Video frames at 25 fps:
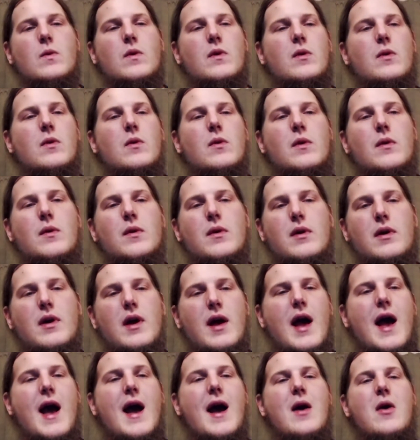Oh,
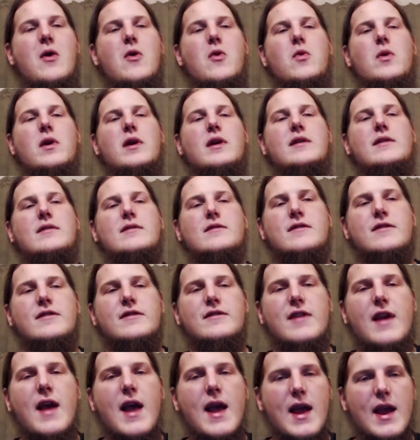how
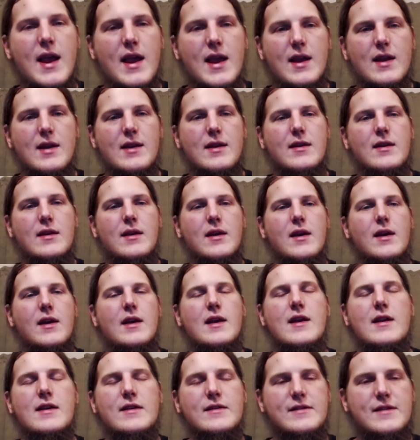insane
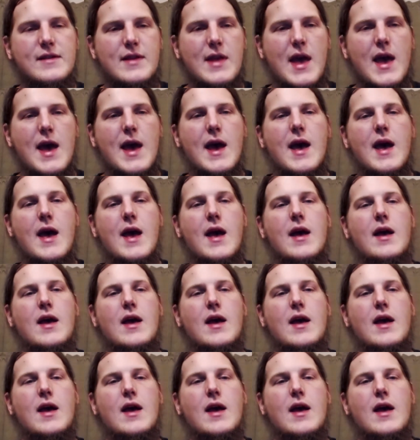is that?